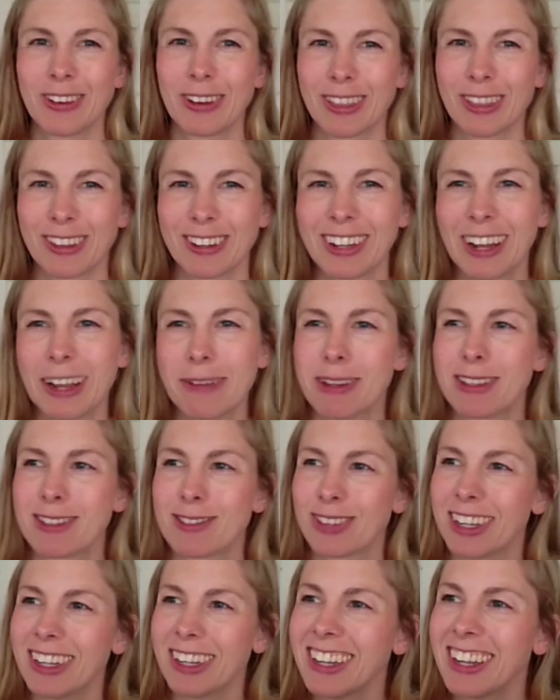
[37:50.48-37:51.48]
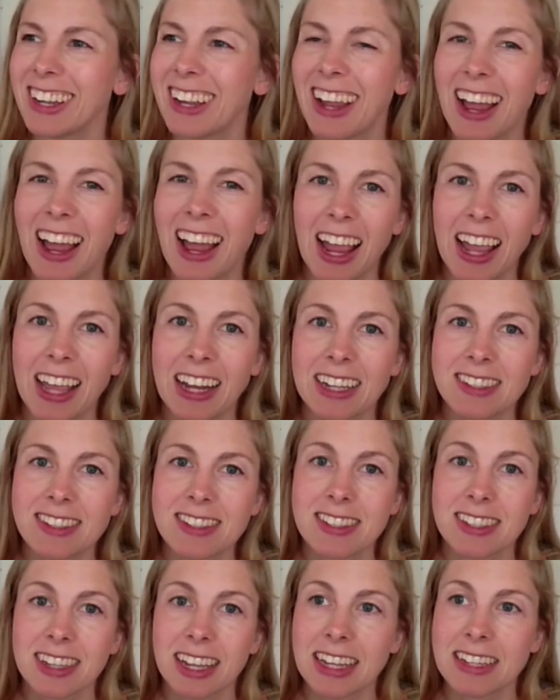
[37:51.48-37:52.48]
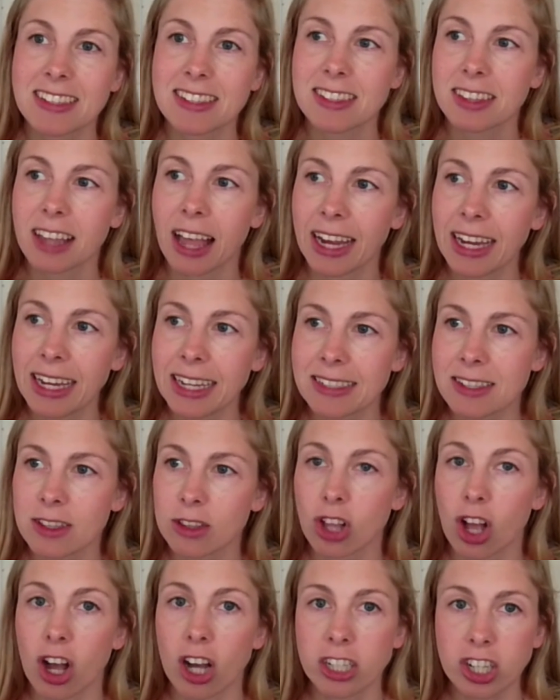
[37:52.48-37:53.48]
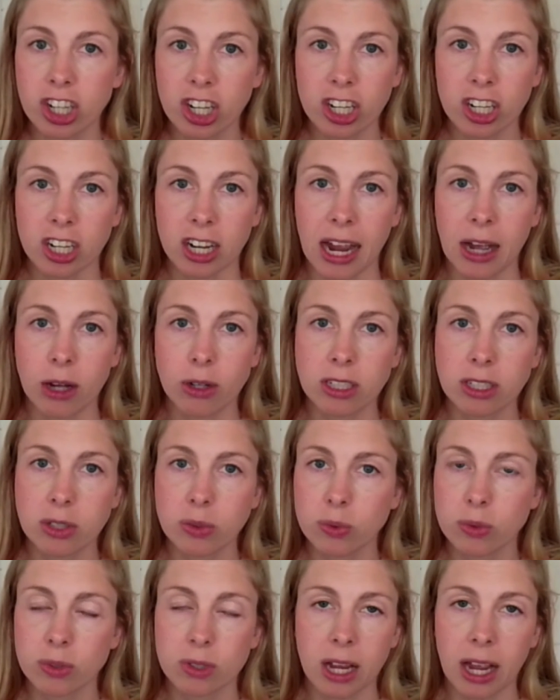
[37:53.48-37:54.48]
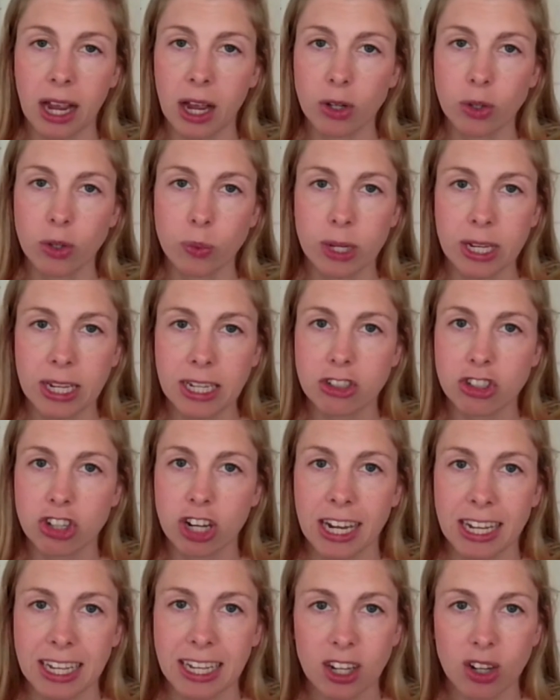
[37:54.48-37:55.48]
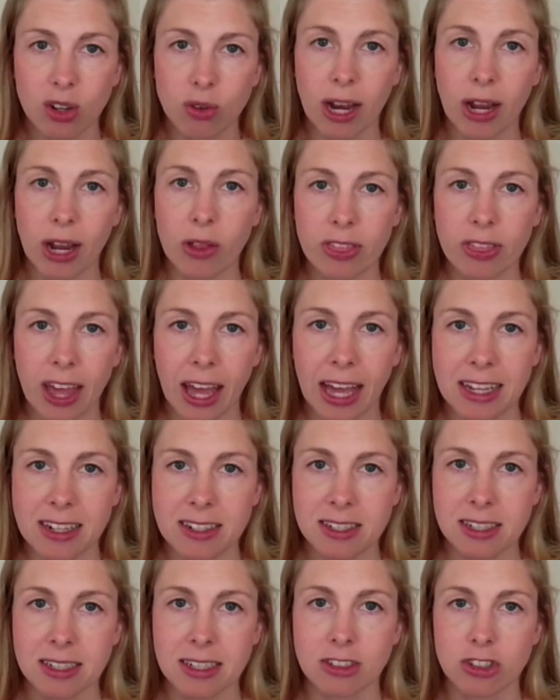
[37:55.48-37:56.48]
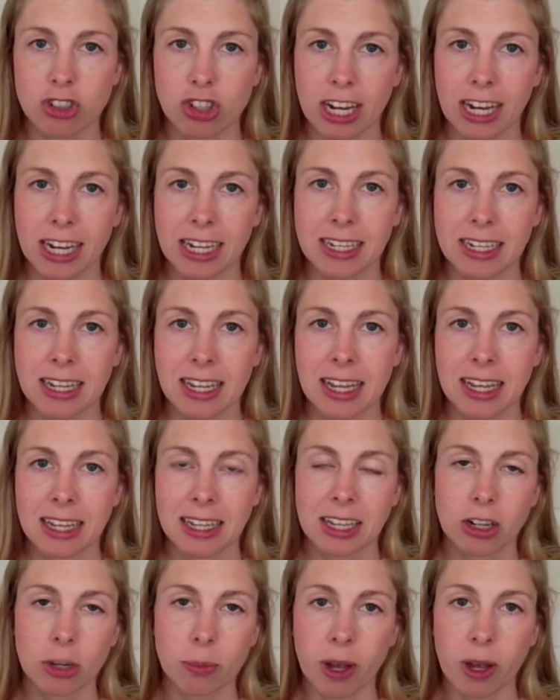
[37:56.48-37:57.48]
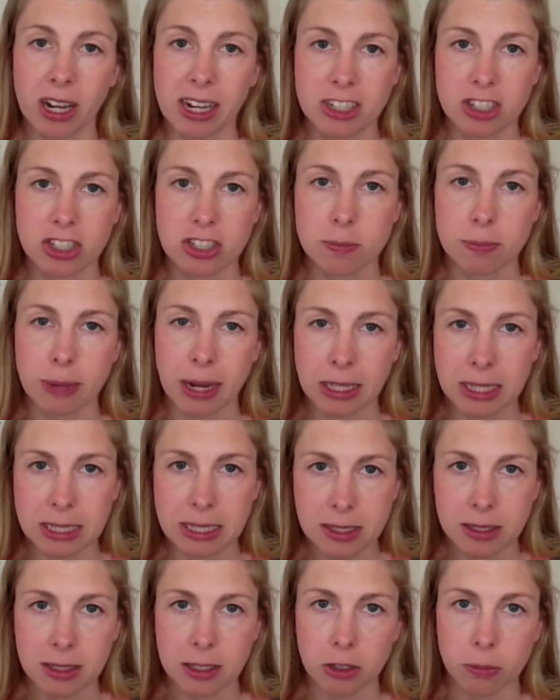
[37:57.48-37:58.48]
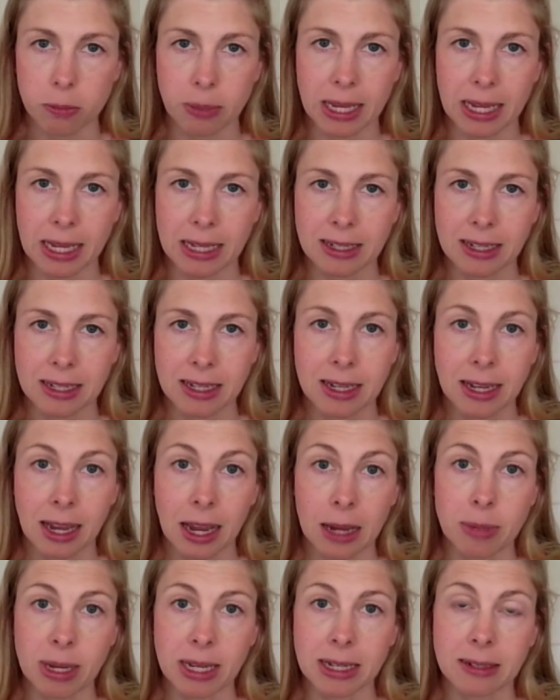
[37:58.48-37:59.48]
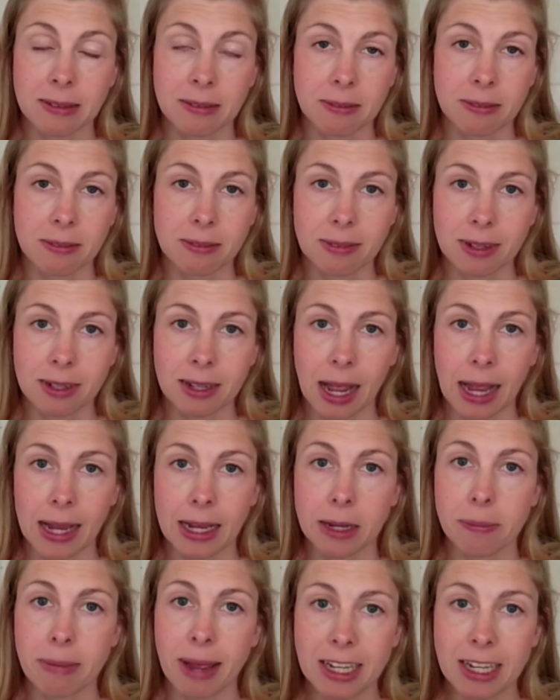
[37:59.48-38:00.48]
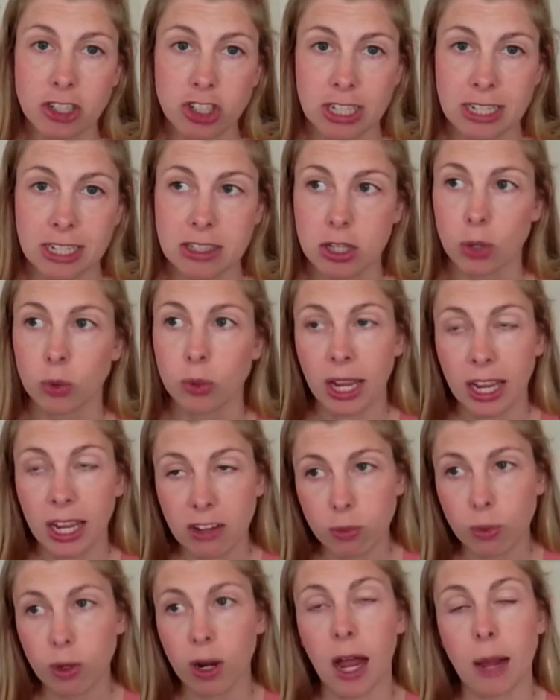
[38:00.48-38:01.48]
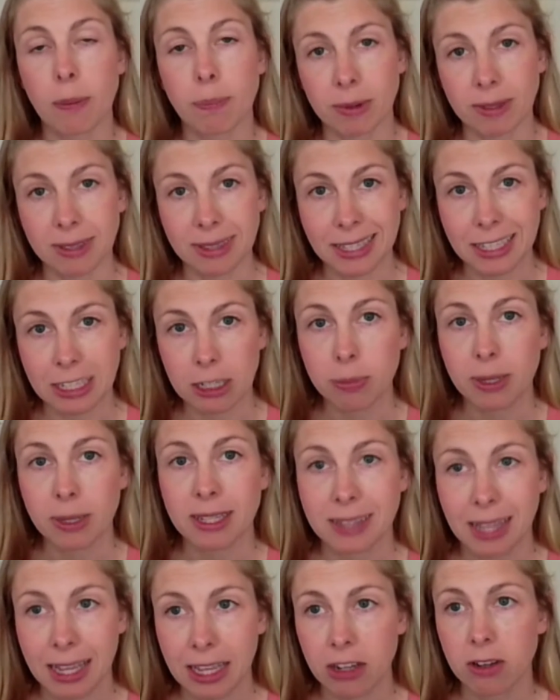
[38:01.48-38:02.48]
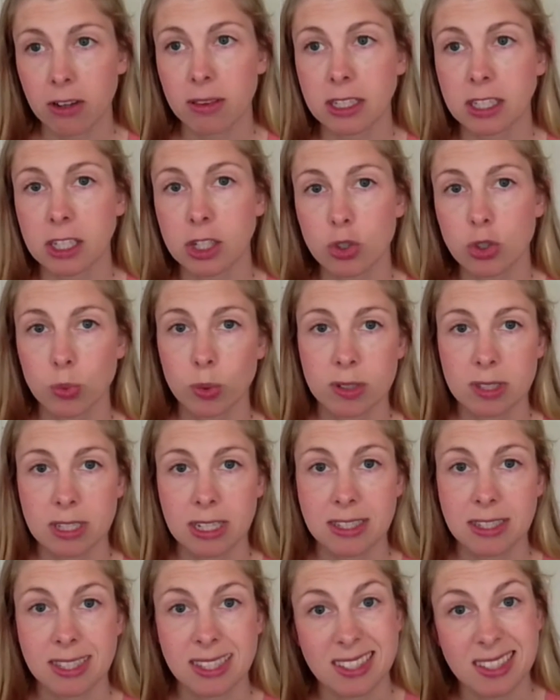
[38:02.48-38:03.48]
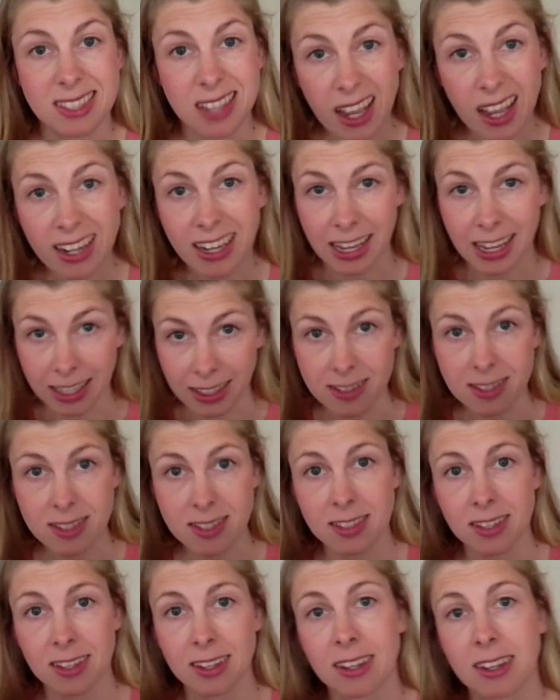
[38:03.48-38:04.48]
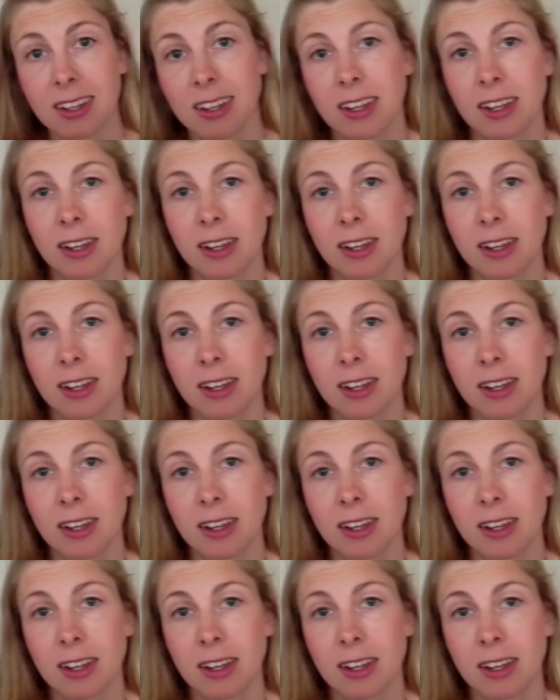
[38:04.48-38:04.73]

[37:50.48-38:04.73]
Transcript: northern hemisphere, and it's light longer. How do we try and get around that to try and get our body to just balance a little bit? I mean, I imagine it's okay if we're up a little bit later than usual since the sun is,